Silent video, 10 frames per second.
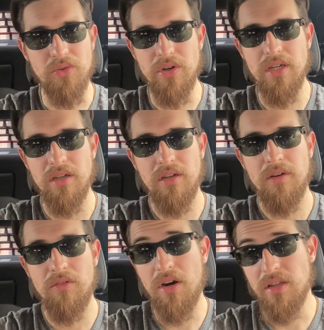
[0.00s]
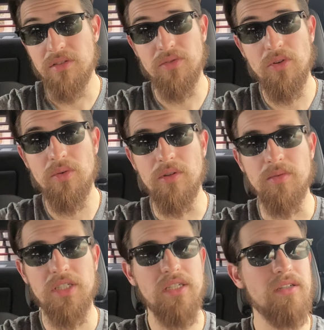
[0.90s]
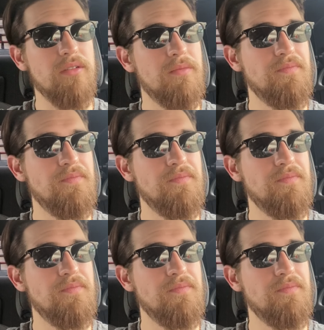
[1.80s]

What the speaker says: 3, or out of these 4 with Lomachenko.